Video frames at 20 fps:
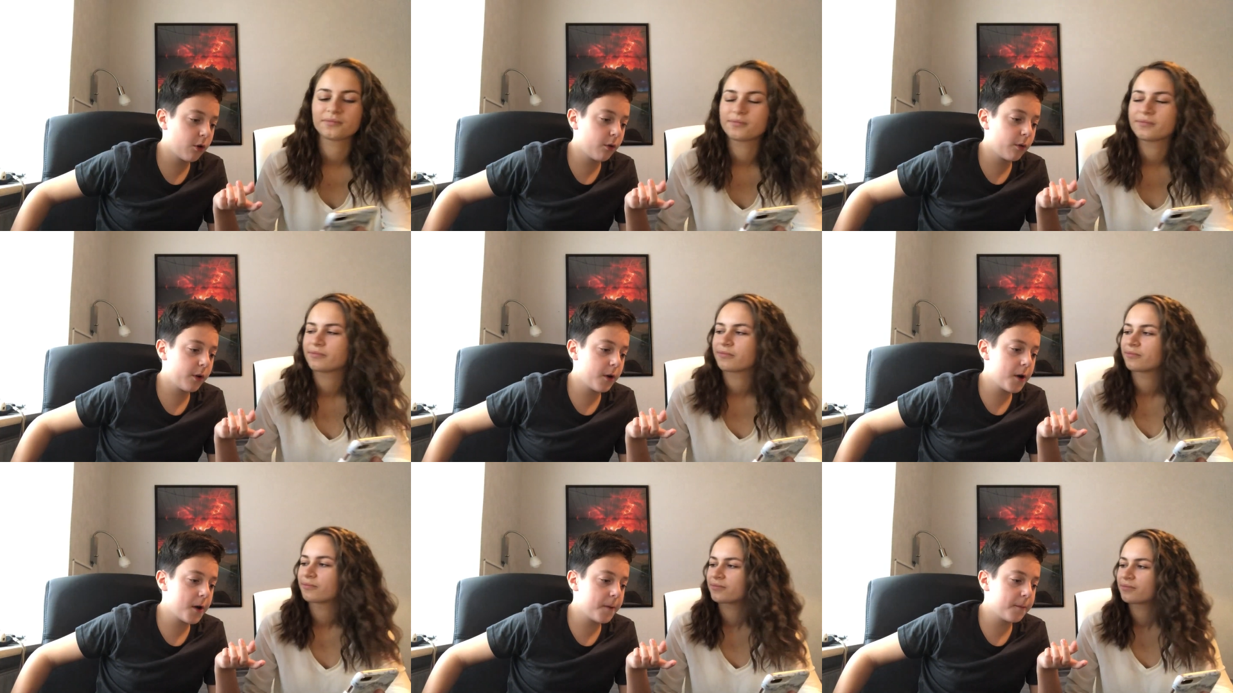
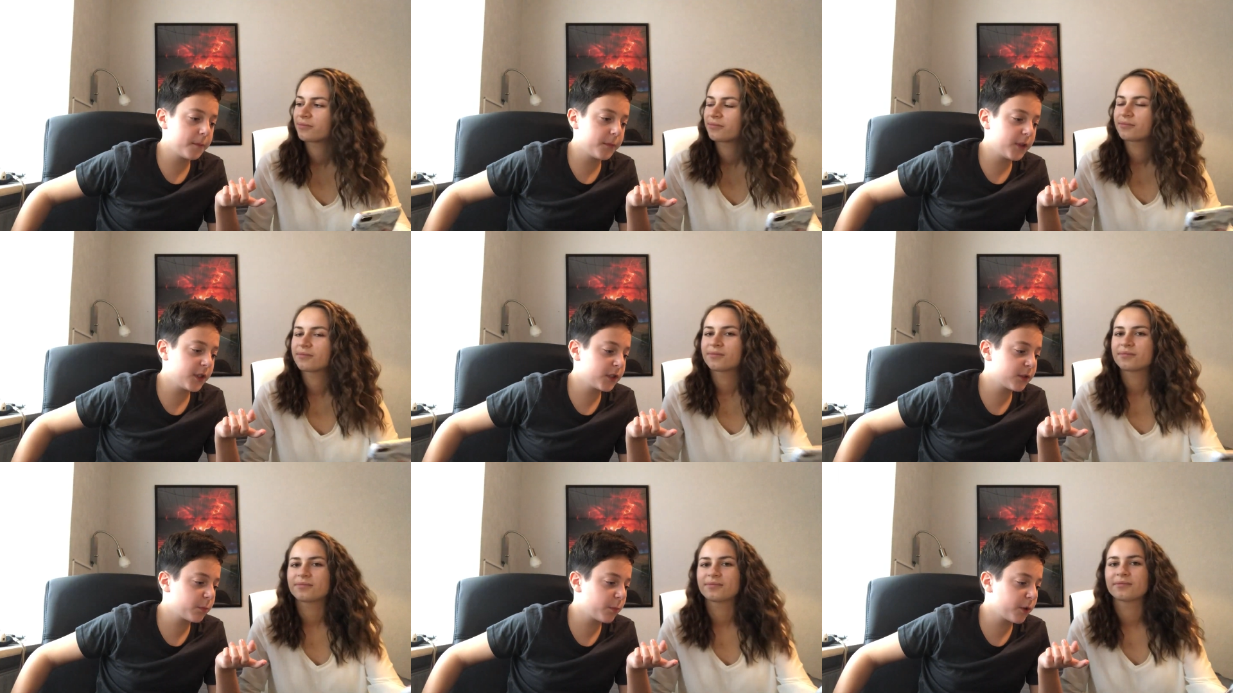Speaker 1: Oh,
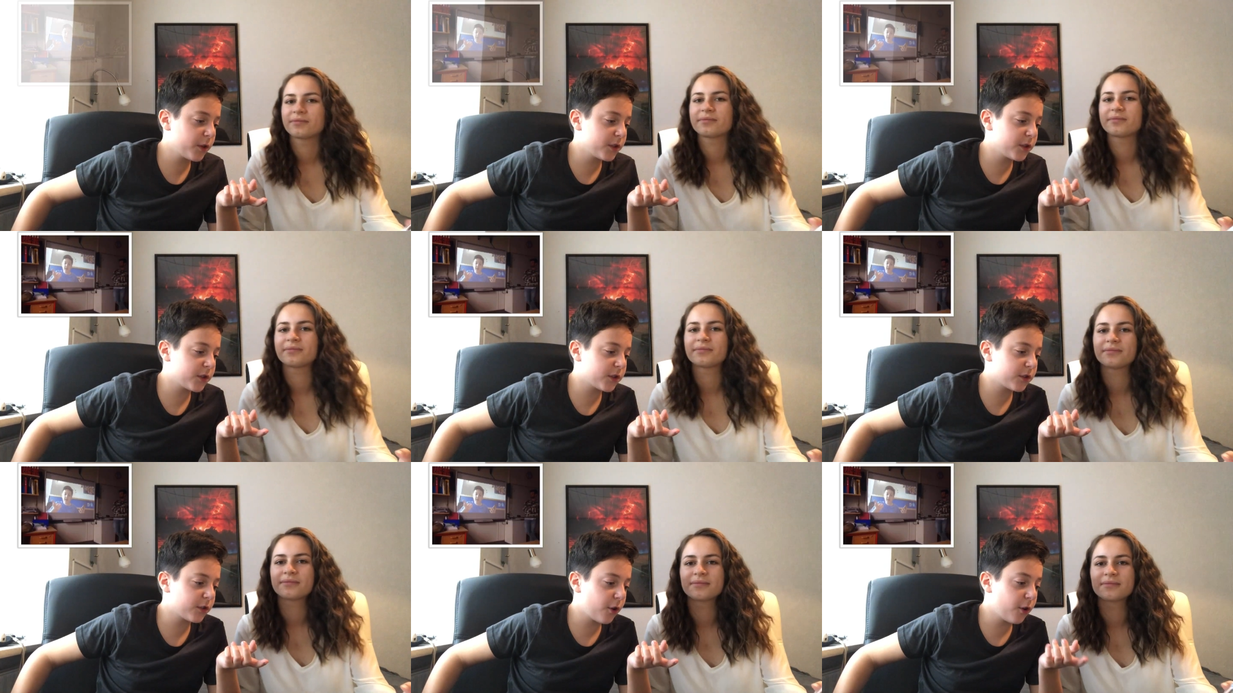um, this
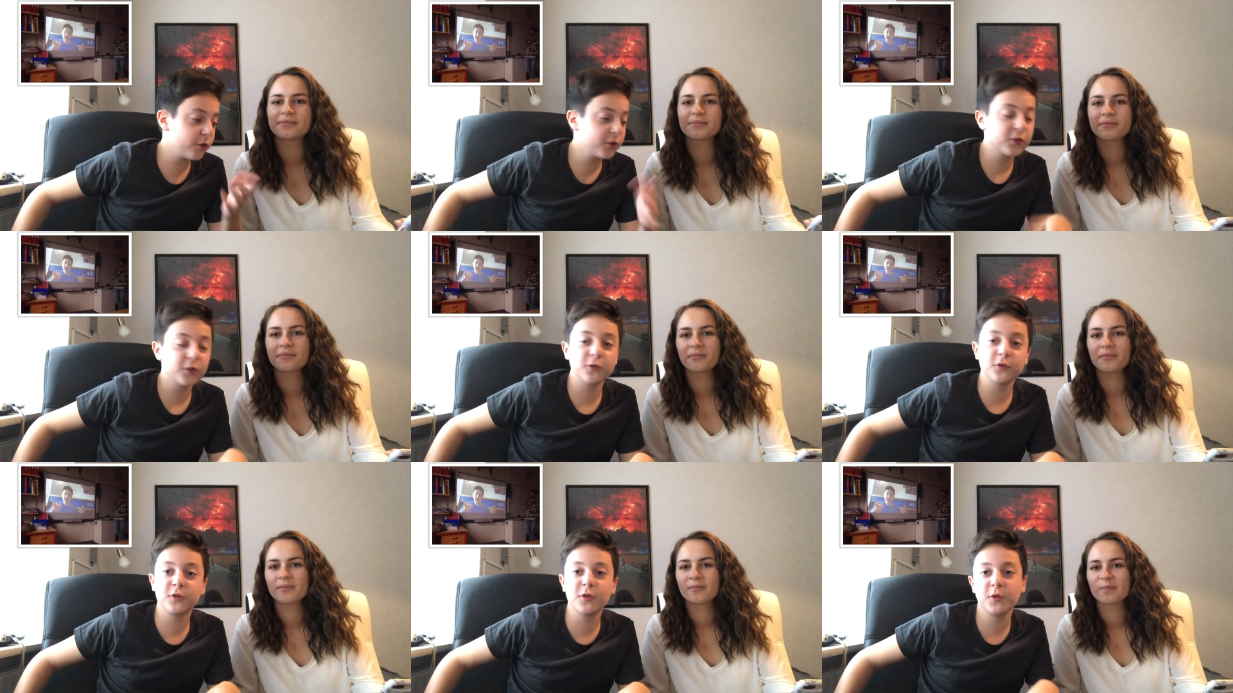was
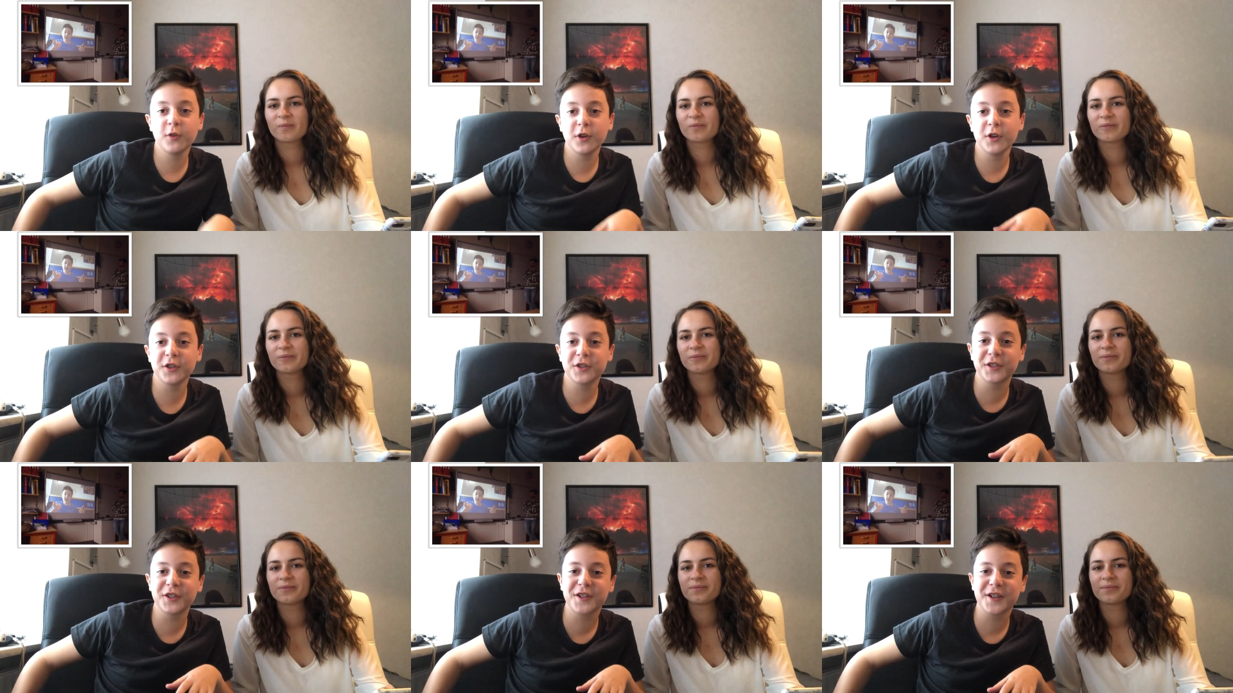also two
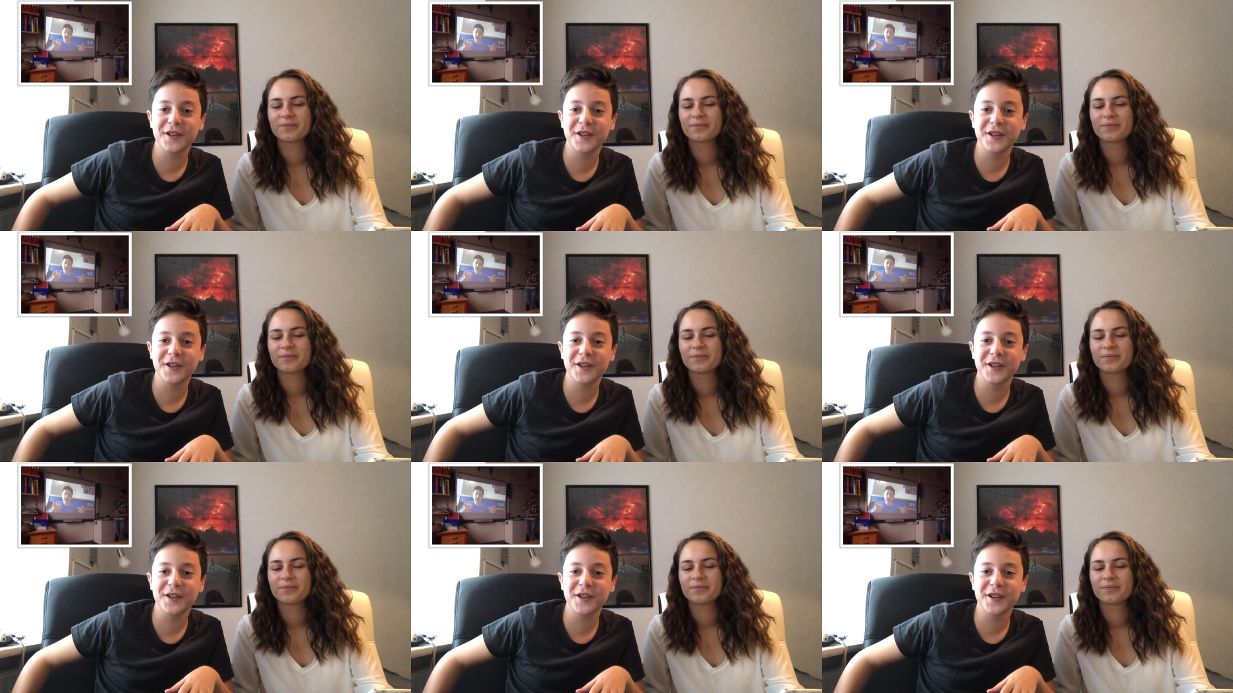years